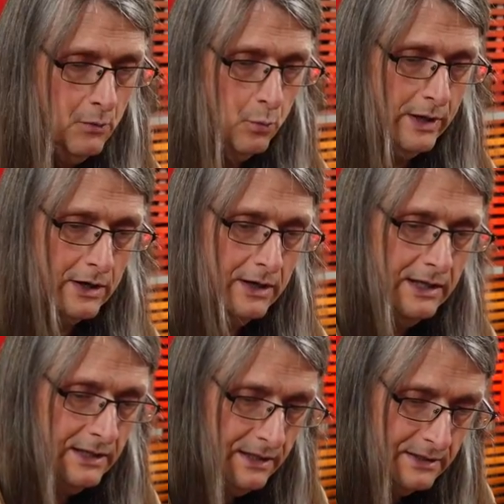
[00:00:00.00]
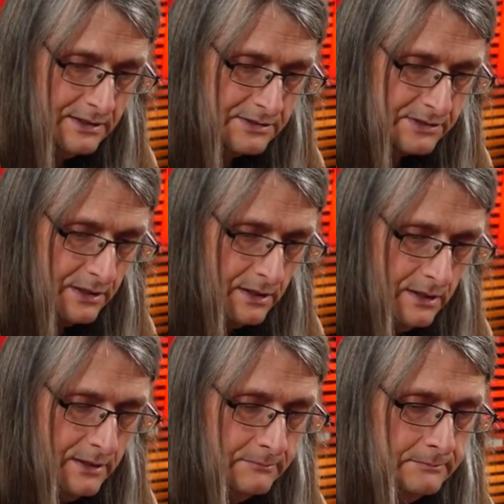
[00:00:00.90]
Where it is,
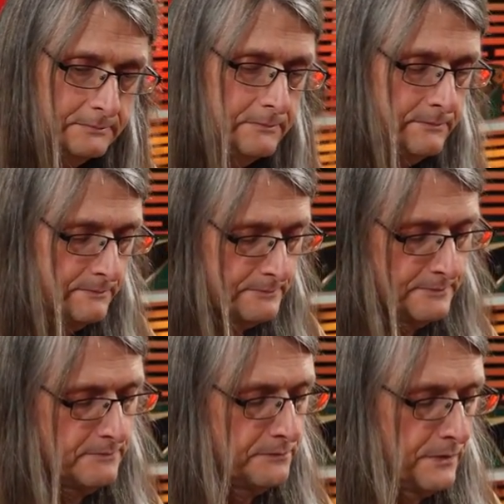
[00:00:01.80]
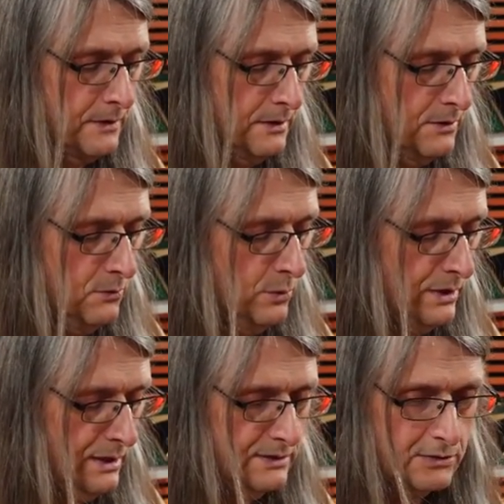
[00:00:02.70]
um,
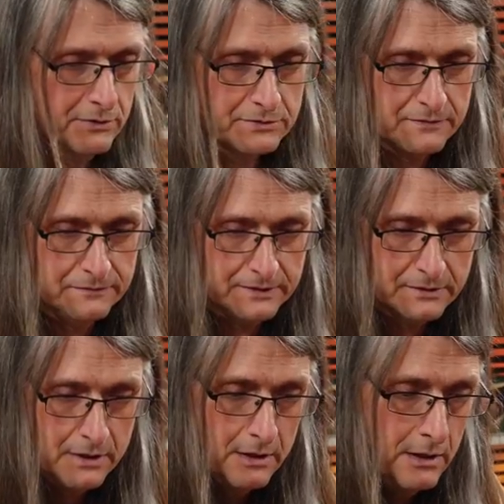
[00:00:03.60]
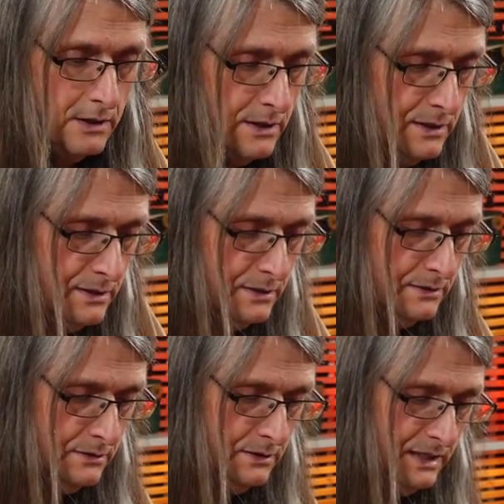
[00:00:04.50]
where it's oh those are the fear. Uh,
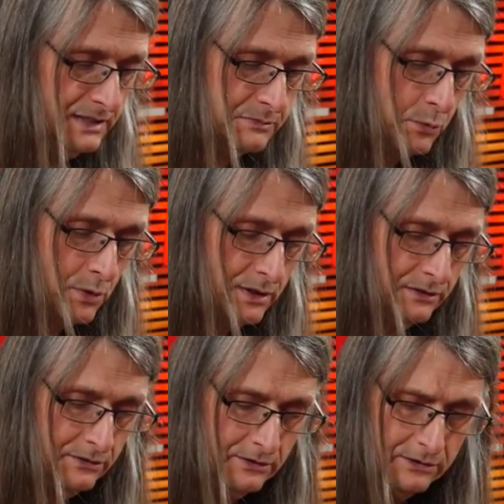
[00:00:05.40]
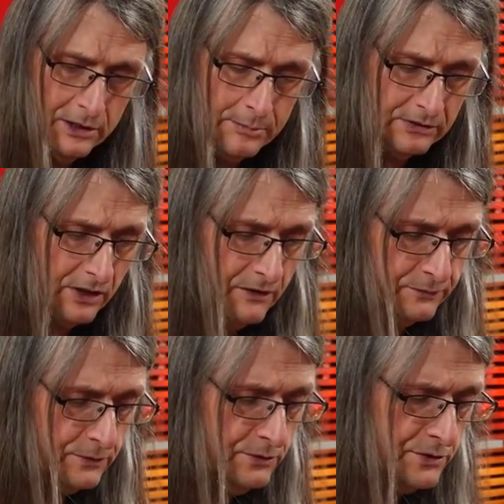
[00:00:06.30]
it's more a little bit
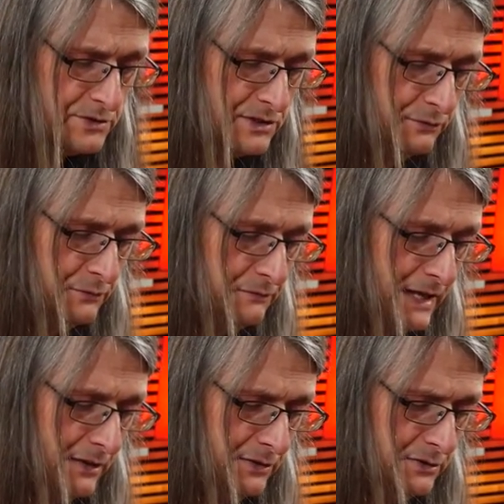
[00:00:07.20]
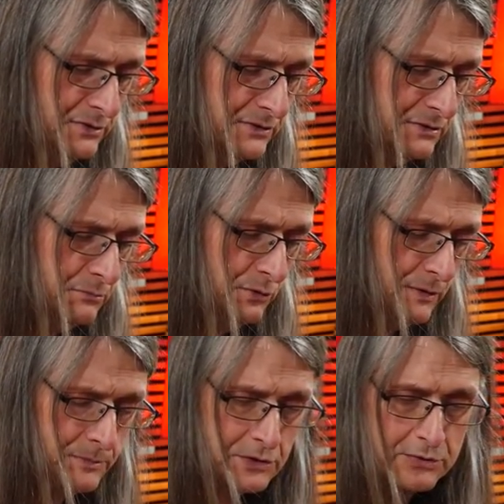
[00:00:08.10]
tougher. There's different values to
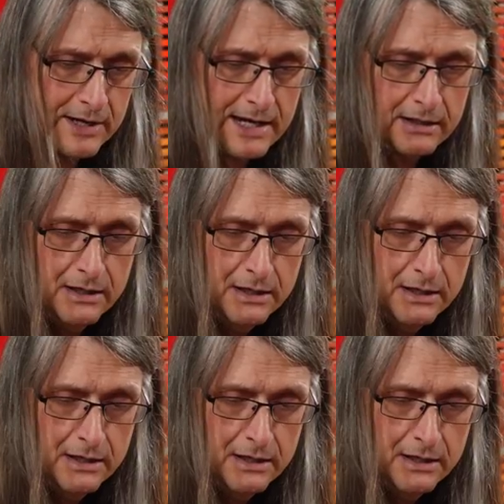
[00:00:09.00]
move up the track.